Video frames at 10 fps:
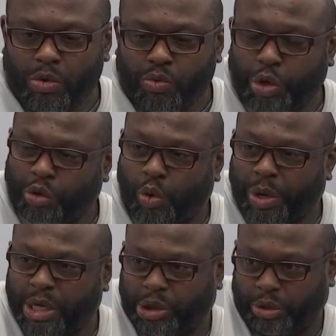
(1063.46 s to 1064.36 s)
when you're
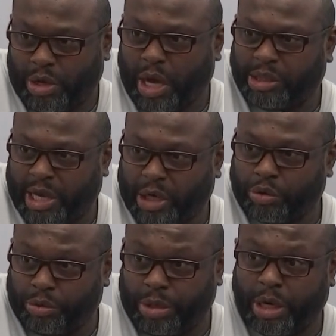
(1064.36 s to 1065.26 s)
going into contact
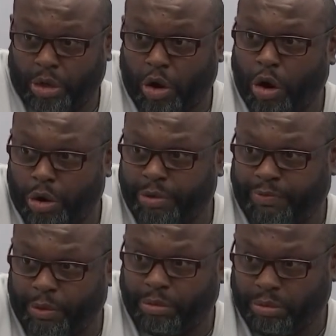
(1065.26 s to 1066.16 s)
or hit a car,
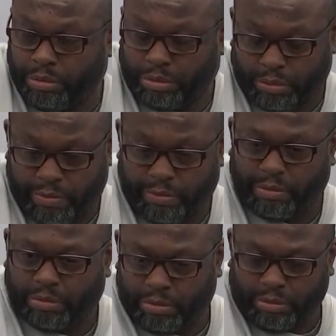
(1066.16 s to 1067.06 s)
if
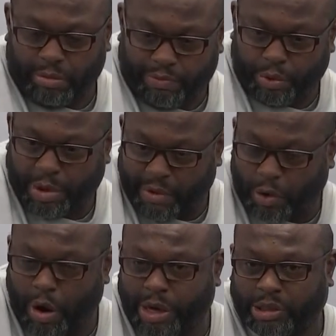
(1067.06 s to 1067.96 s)
you're to have a
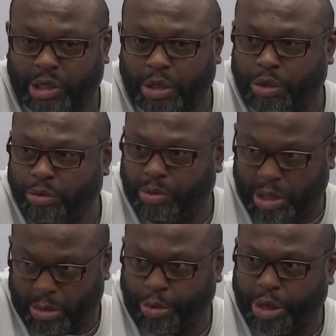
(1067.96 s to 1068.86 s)
car accident, you
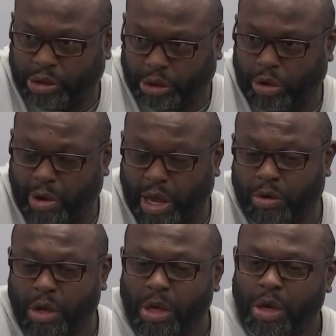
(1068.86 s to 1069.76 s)
hit the brakes and slow
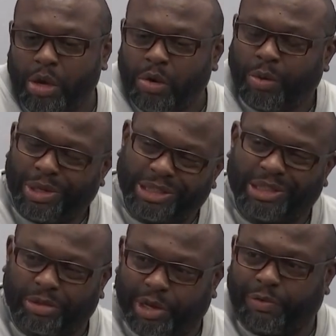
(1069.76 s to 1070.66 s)
down. Well, this is
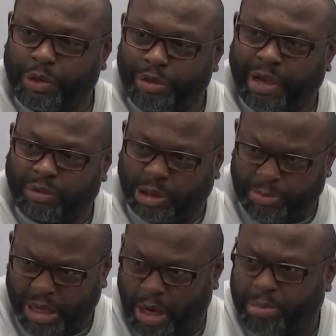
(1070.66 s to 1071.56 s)
a little different. You have to
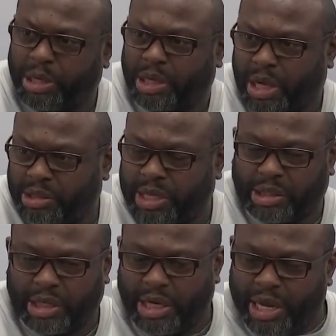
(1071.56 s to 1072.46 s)
speed up into
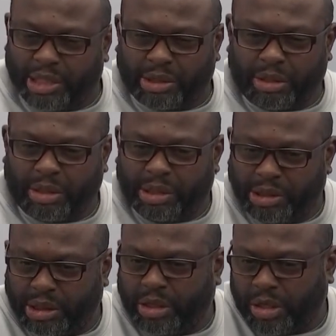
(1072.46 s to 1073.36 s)
contact, and he has
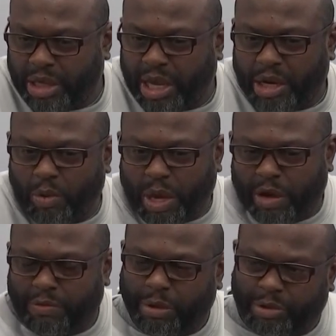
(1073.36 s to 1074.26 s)
an uncanny way
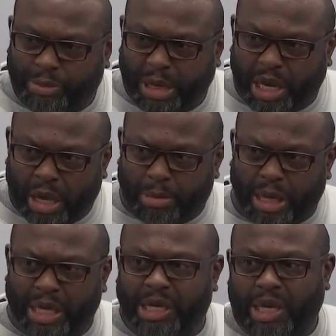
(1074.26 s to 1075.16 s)
of speeding up
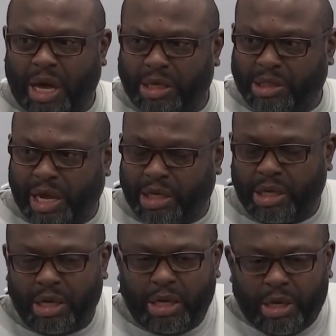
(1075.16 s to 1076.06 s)
into contact,
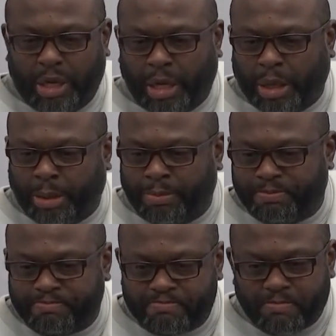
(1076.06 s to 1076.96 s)

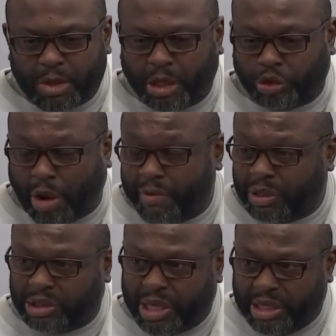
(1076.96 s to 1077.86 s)
driving
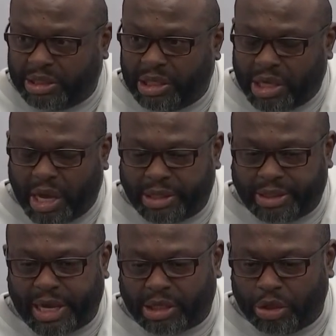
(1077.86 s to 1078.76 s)
his legs into
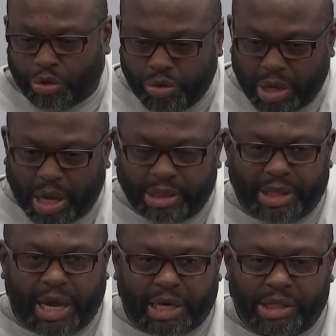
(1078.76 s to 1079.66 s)
contact and through
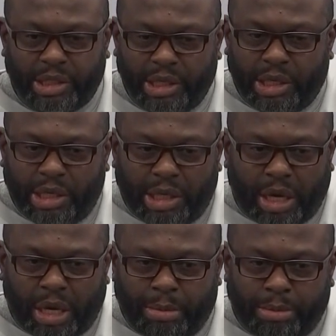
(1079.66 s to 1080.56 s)
contact.
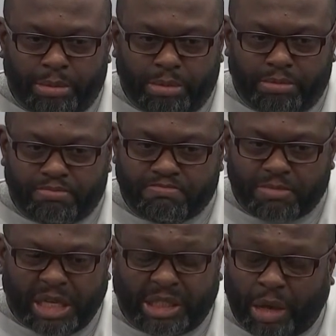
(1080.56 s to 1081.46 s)

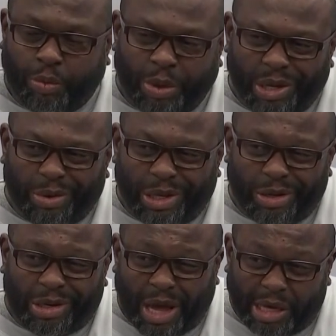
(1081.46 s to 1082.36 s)
He's got really, really
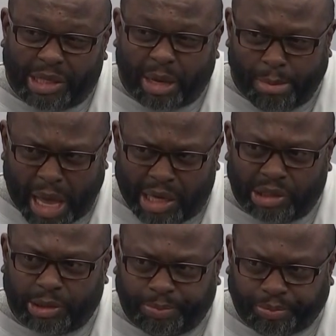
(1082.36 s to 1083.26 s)
good contact
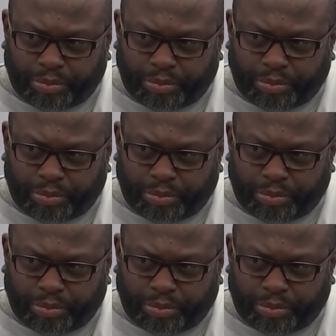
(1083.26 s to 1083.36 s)
balance,